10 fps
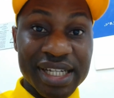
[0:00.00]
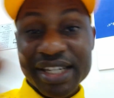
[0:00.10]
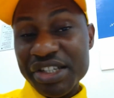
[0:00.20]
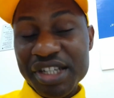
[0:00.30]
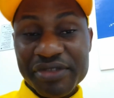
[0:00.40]
A
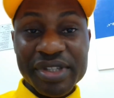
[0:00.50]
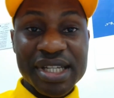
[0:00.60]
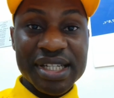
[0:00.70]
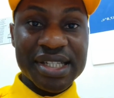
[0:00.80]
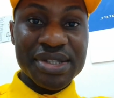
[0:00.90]
national
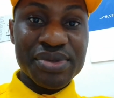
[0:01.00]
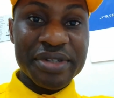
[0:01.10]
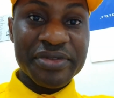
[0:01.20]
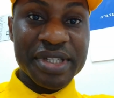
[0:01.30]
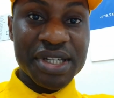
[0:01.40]
visa is a
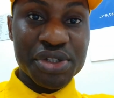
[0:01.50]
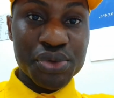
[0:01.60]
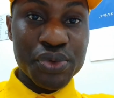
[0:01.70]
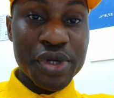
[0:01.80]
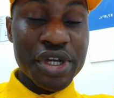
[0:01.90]
study visa
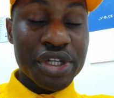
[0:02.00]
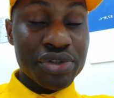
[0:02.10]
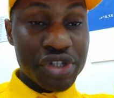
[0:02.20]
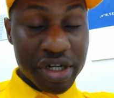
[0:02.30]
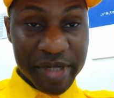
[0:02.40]
to
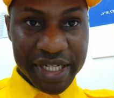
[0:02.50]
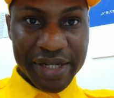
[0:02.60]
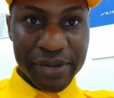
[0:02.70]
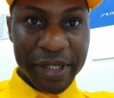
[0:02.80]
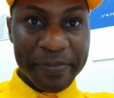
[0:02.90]
Germany,
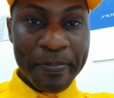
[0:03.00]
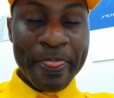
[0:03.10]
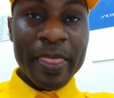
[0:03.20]
okay?